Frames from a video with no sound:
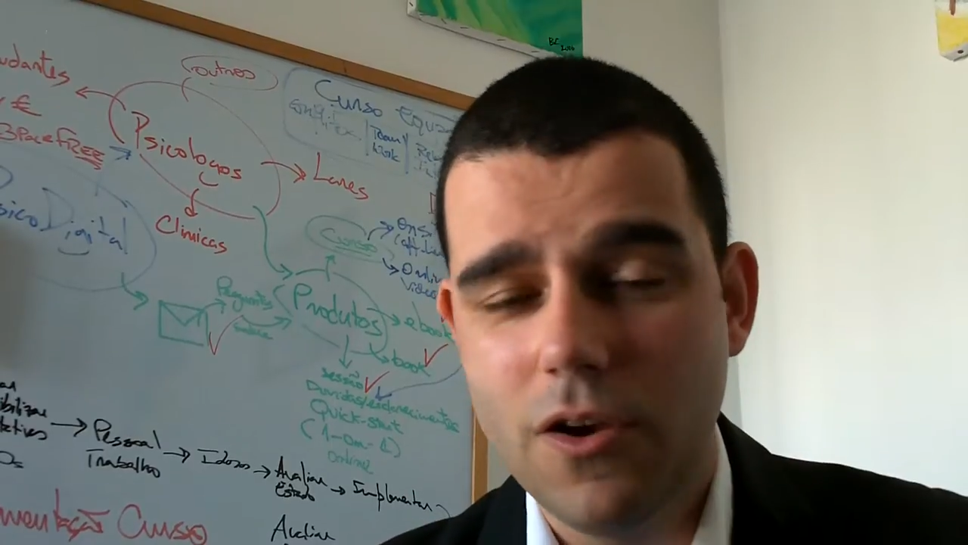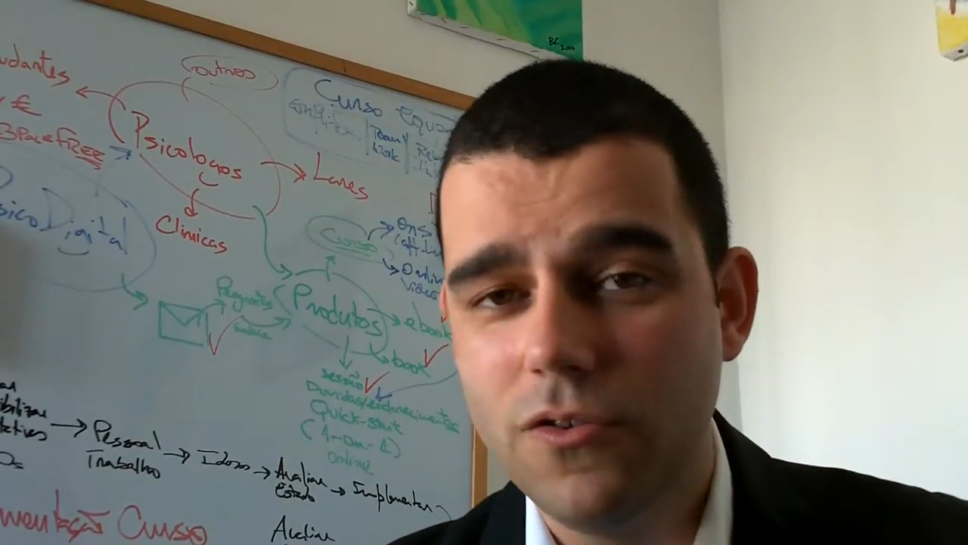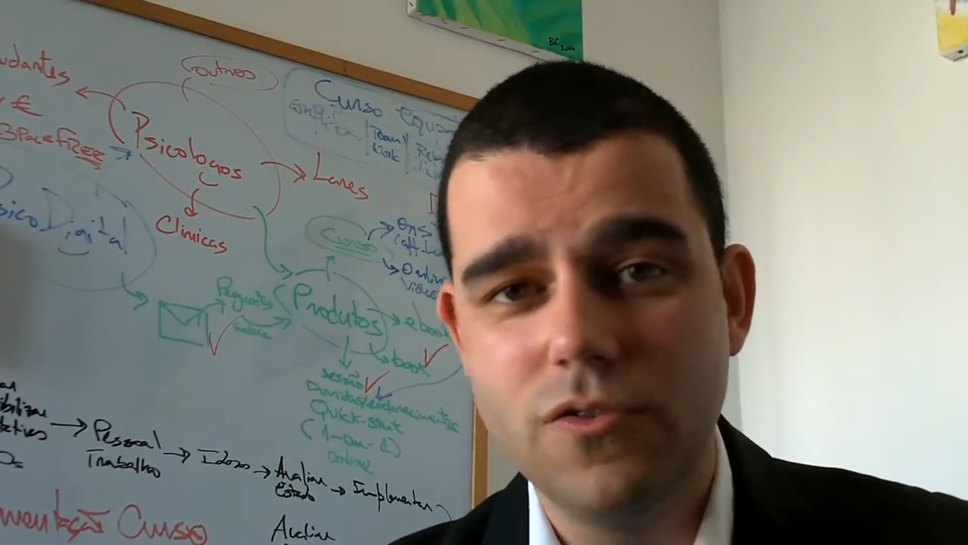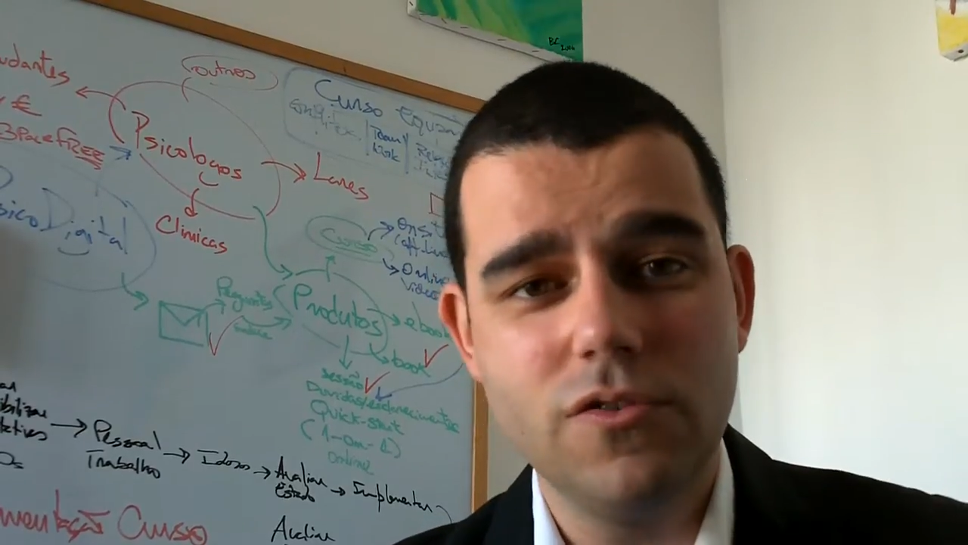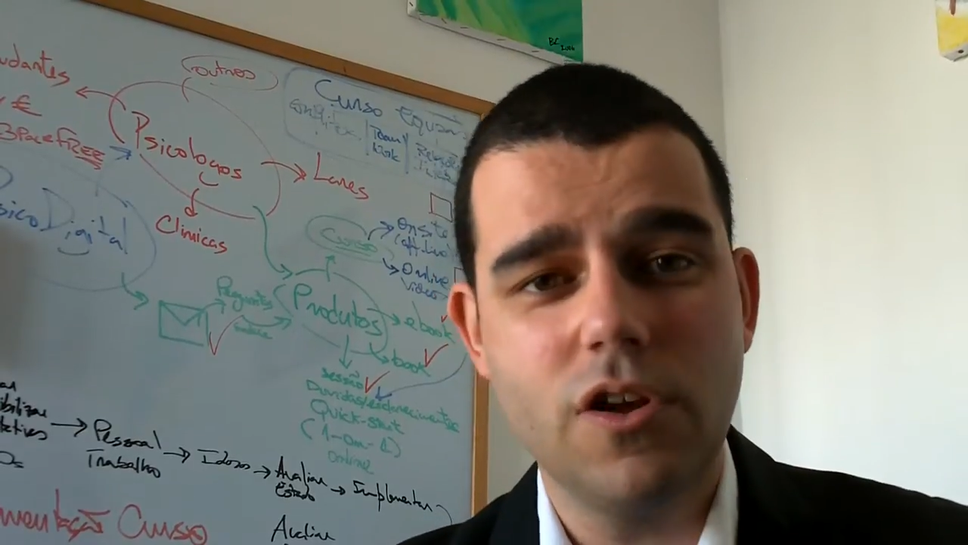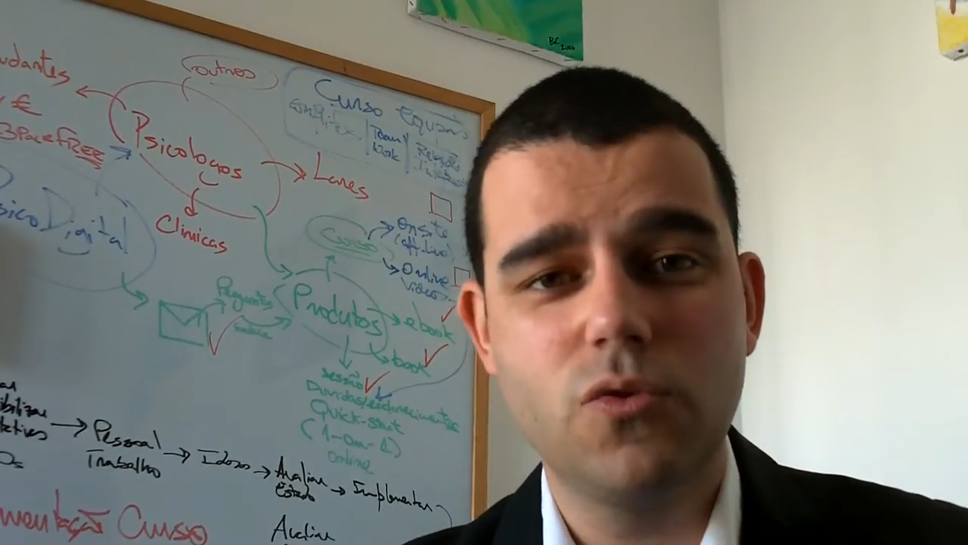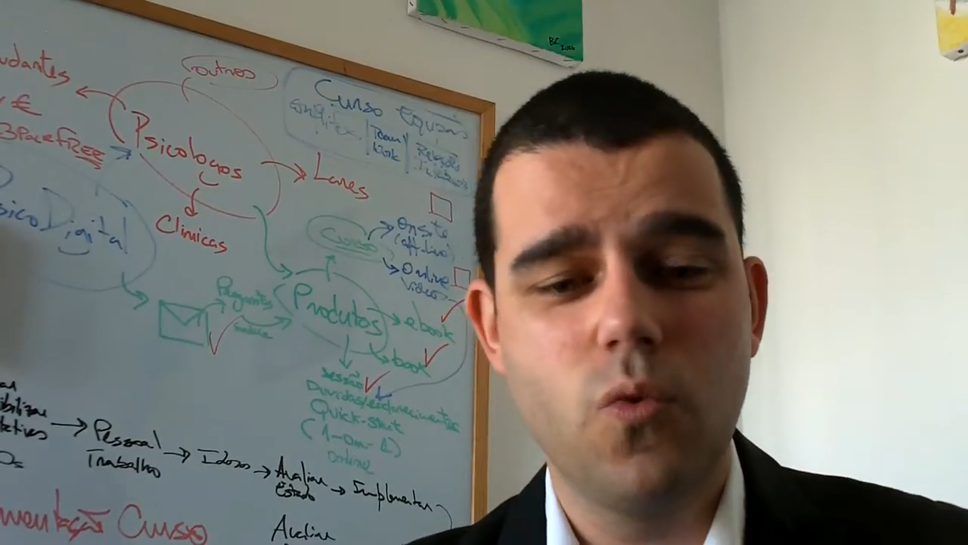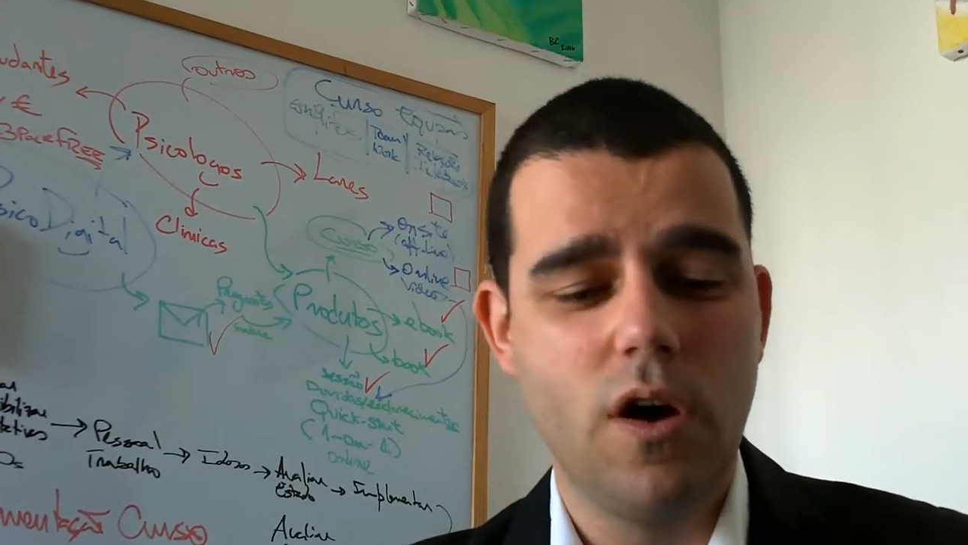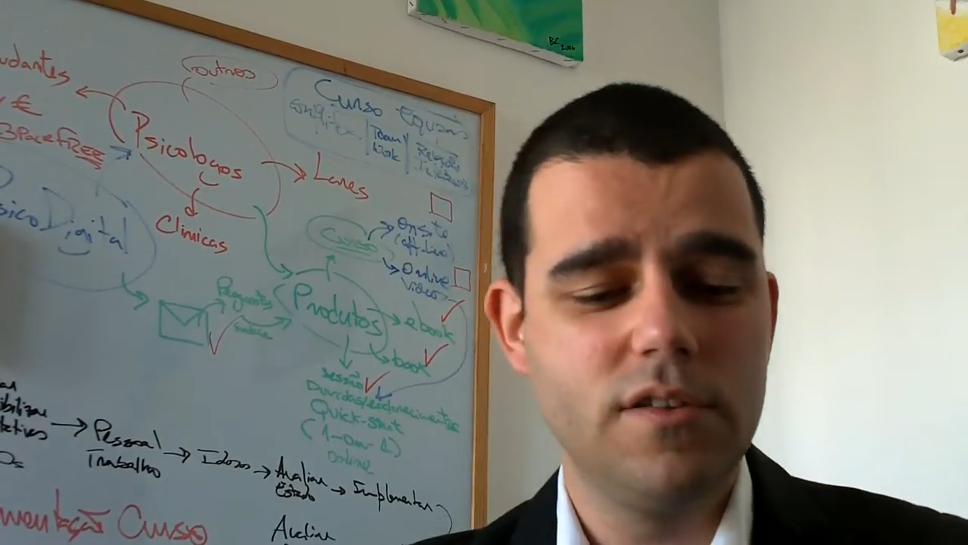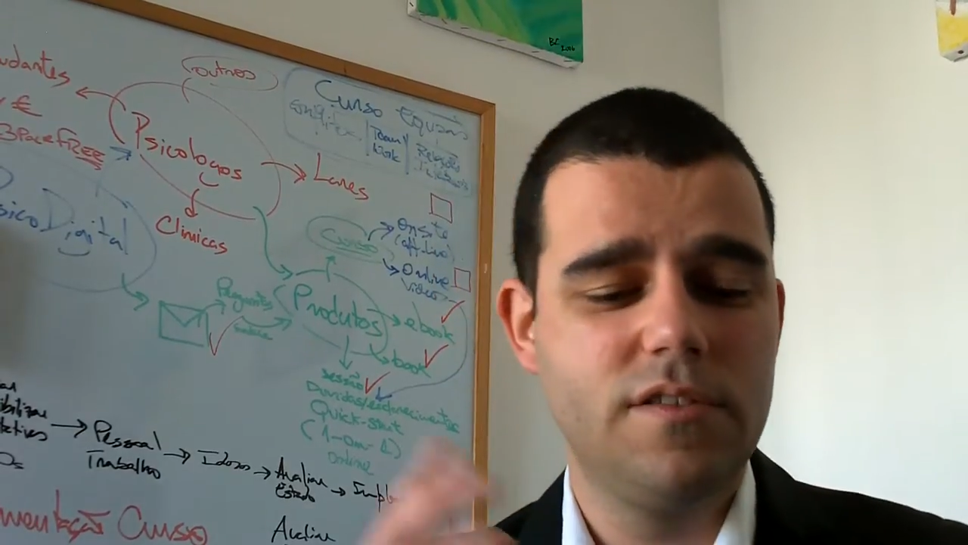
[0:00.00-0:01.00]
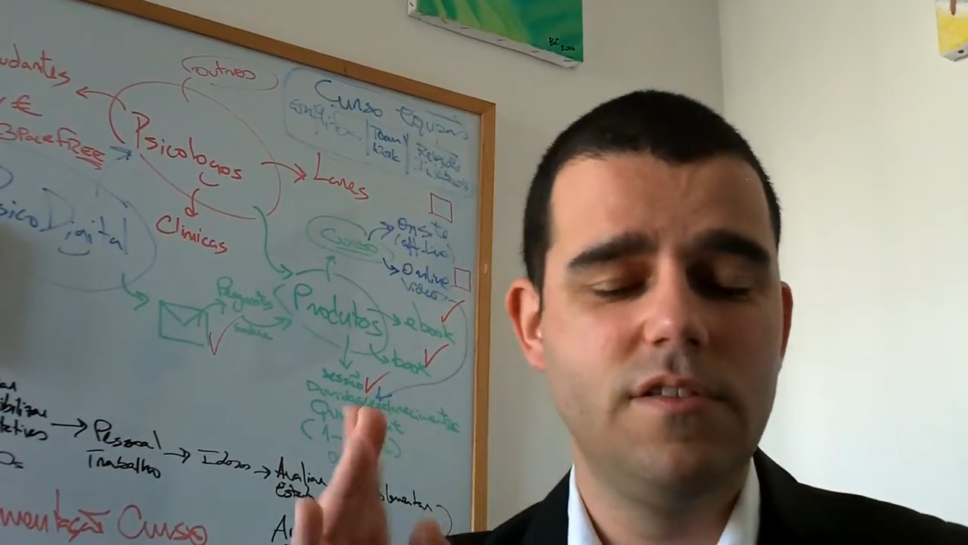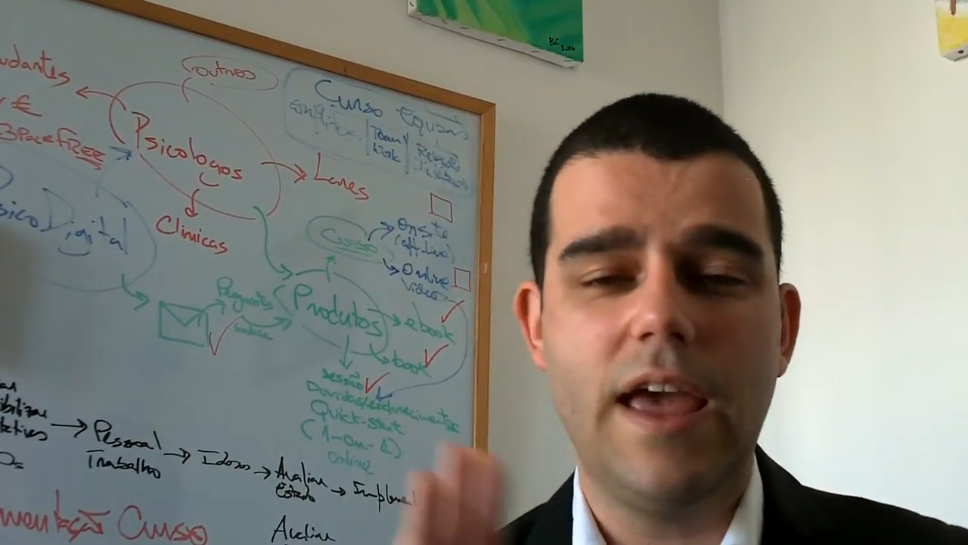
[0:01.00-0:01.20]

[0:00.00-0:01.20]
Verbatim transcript: you do not want